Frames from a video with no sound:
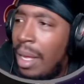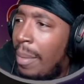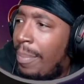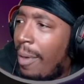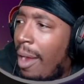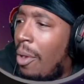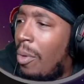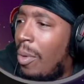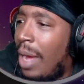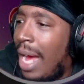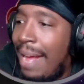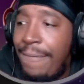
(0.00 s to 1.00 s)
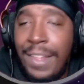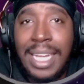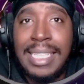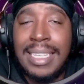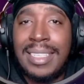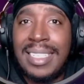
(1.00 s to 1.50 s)
Bro, I feel
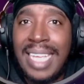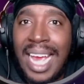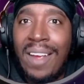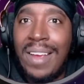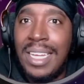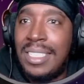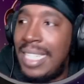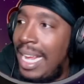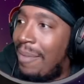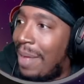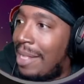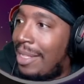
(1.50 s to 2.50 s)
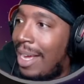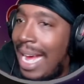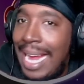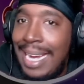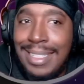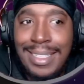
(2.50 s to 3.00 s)
like the scariest thing about the
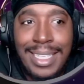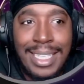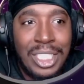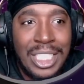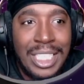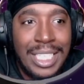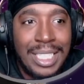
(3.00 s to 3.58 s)
hide and seek shit,